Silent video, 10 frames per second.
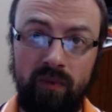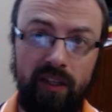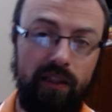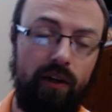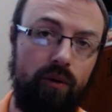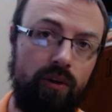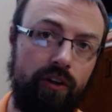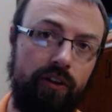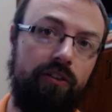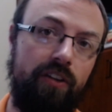Hello,
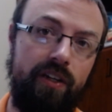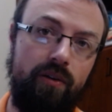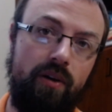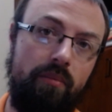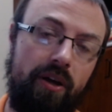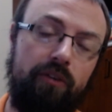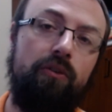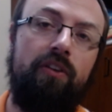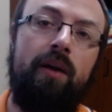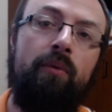good to see you.
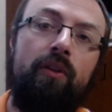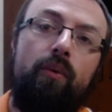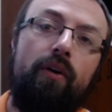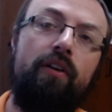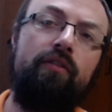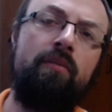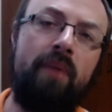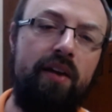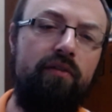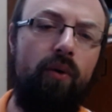Pastor Sam with a word for
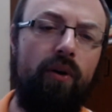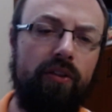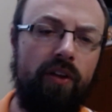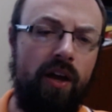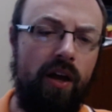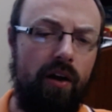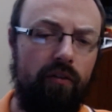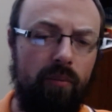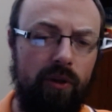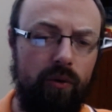May 4th
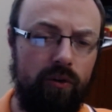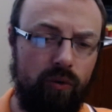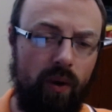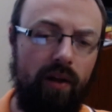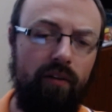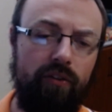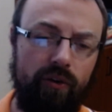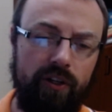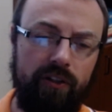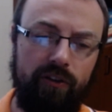from Luke
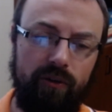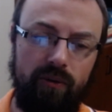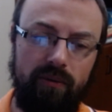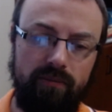12:32.